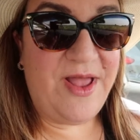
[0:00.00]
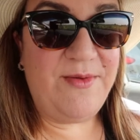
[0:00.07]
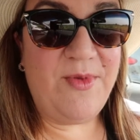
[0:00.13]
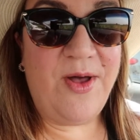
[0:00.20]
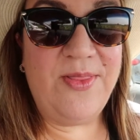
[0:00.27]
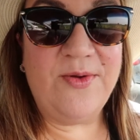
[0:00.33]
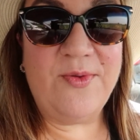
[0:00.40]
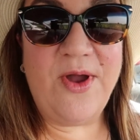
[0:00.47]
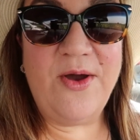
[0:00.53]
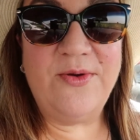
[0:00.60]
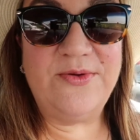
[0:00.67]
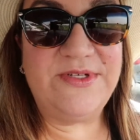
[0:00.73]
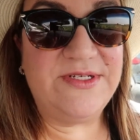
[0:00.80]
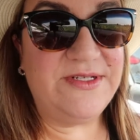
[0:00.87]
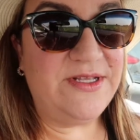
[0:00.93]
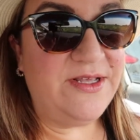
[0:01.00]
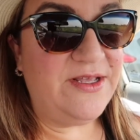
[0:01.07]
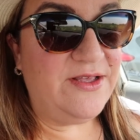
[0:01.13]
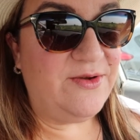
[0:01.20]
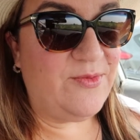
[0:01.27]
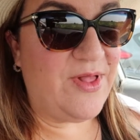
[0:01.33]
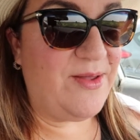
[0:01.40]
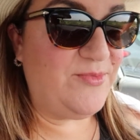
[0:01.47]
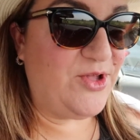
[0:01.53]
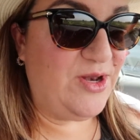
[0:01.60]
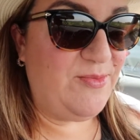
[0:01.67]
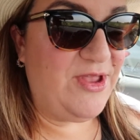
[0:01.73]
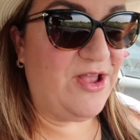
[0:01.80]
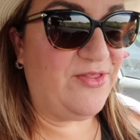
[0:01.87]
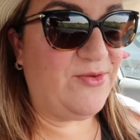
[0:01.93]
I'm on the road. Well, I'm
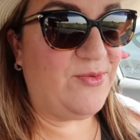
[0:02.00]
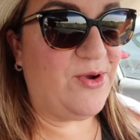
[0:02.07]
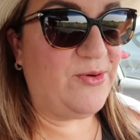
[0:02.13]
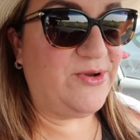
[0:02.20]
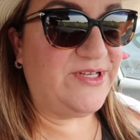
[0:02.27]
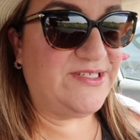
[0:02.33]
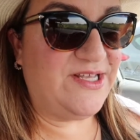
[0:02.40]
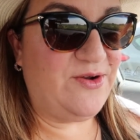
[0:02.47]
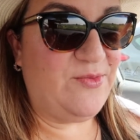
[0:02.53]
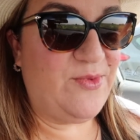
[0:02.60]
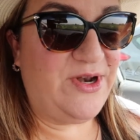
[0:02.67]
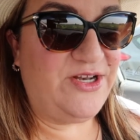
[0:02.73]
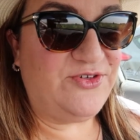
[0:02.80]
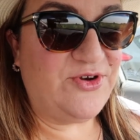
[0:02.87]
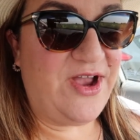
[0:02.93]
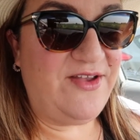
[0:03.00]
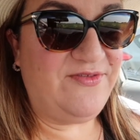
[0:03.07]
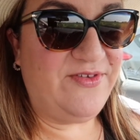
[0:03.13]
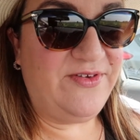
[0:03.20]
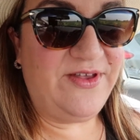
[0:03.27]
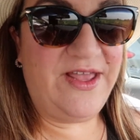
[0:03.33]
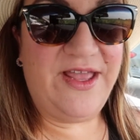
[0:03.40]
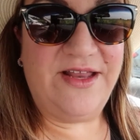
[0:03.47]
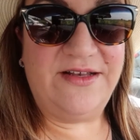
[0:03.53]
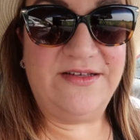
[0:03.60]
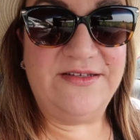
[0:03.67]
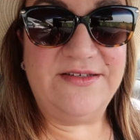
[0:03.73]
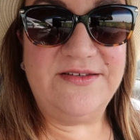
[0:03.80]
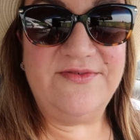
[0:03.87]
going to be on the road because I don't want to drive and